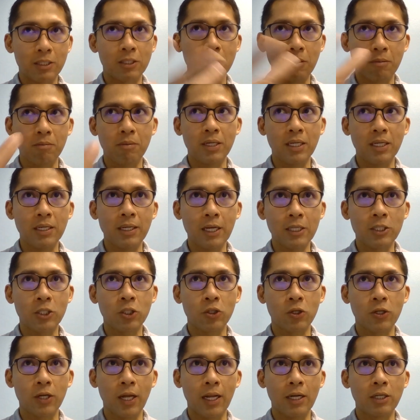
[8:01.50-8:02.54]
somebody
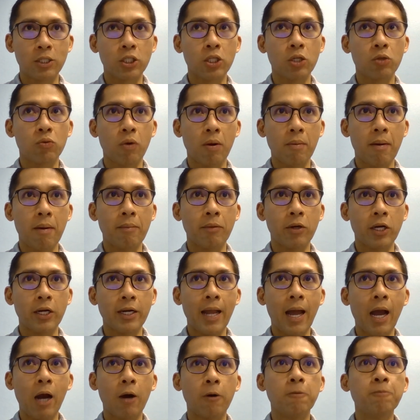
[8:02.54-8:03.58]
yesterday and still remember it
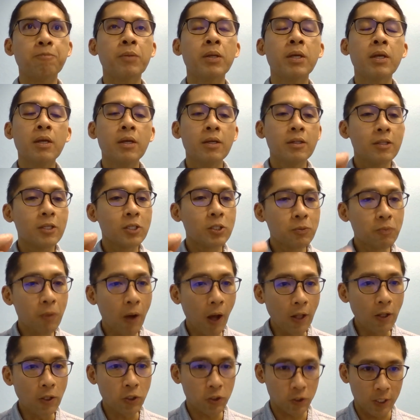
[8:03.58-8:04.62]
now. The
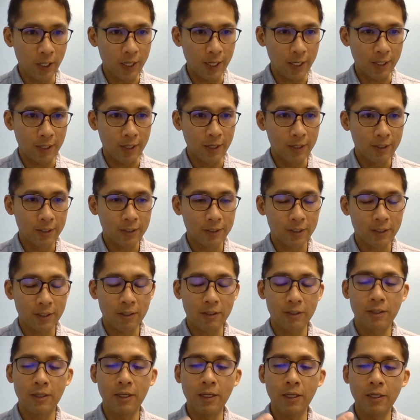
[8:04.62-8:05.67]
smallest thing
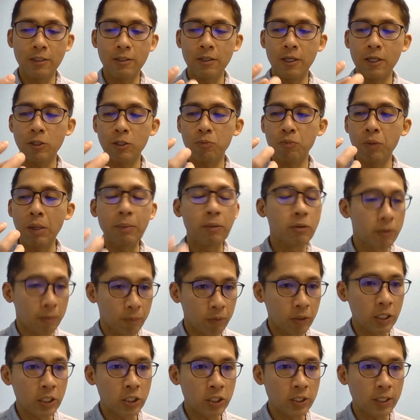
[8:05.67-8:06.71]
these these people
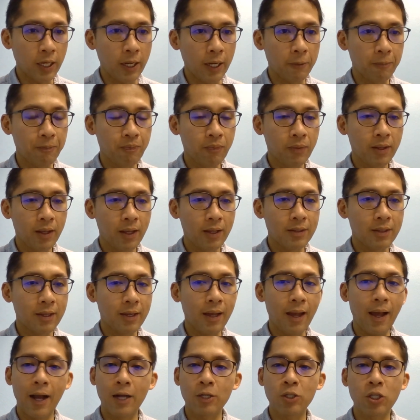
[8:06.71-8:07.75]
appreciate and they
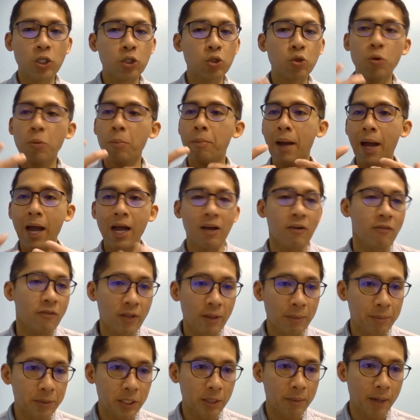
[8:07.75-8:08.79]
actually do
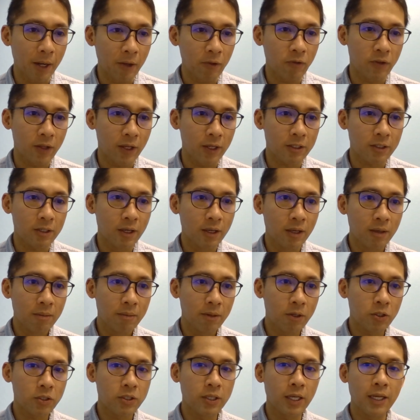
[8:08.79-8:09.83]
backflips about this
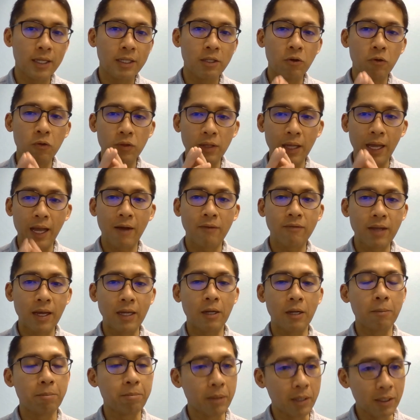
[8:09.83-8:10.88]
because they don't have that
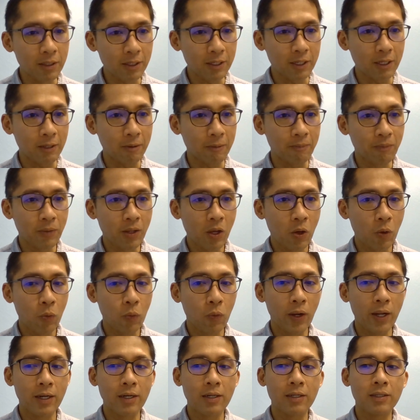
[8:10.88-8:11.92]
ability
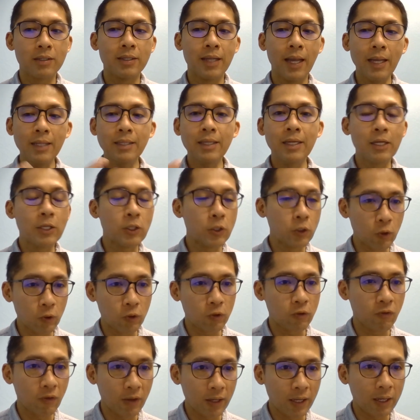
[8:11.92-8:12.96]
when they didn't use
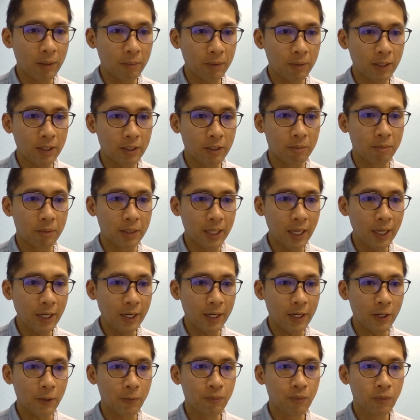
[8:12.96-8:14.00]
VIP at the beginning.